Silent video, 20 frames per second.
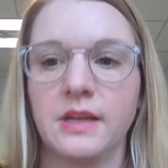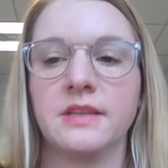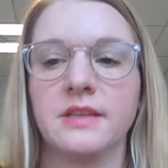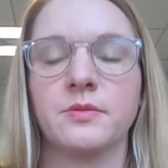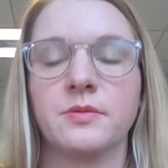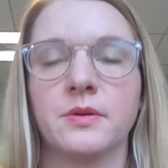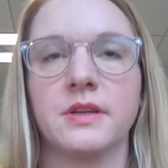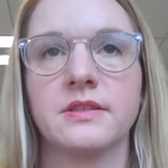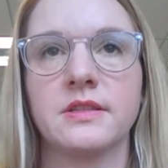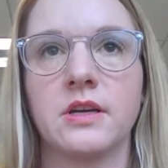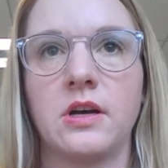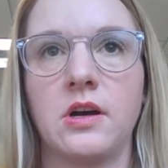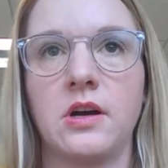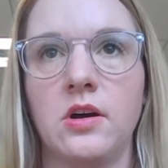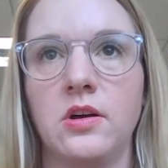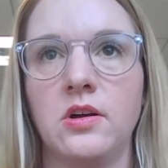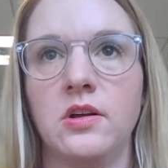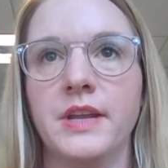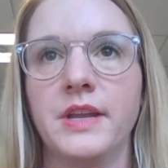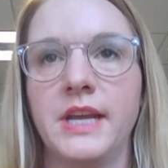is what it's
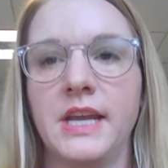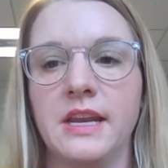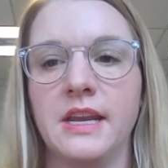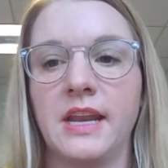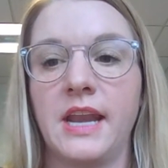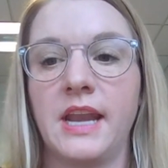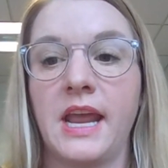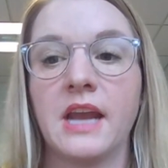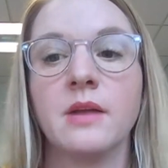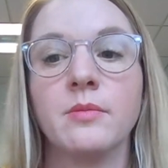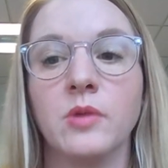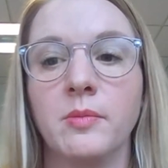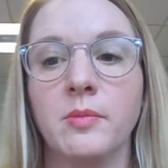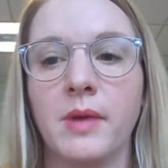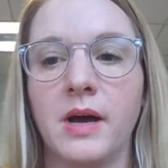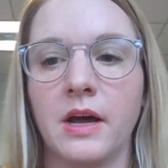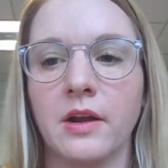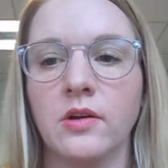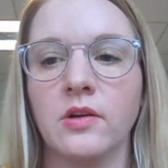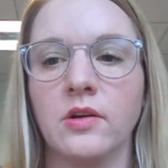called in an animal
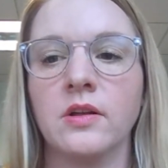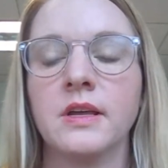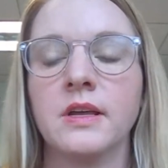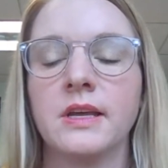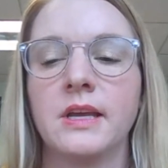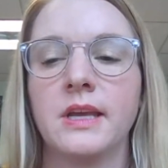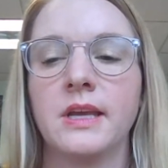model